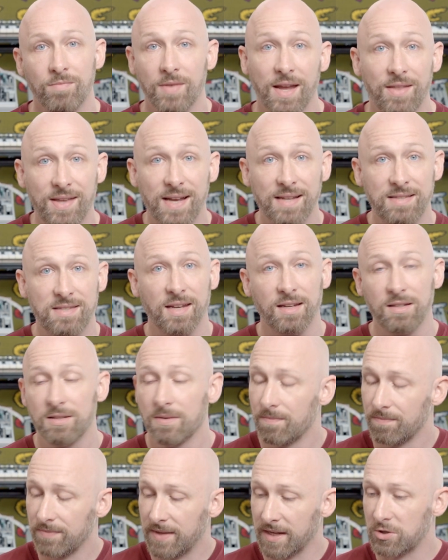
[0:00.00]
And that's it.
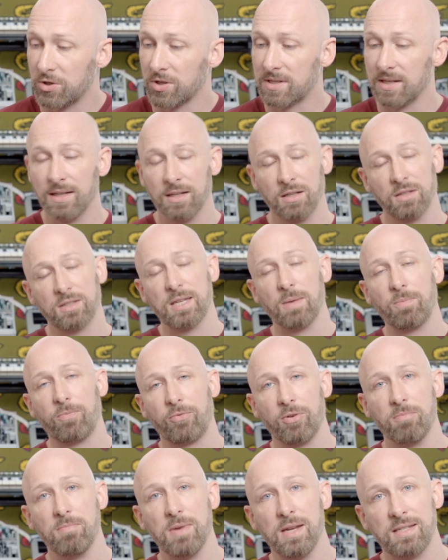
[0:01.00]
That's just a little tip
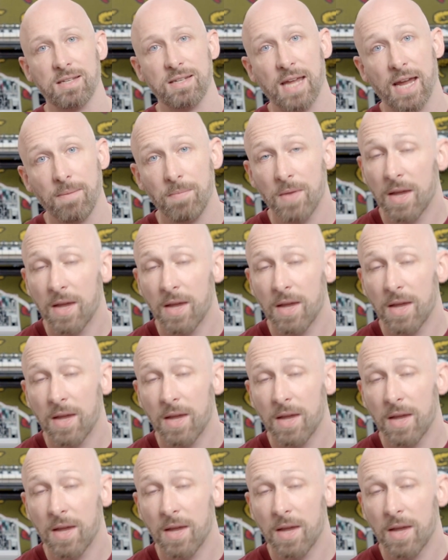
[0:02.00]
from me today.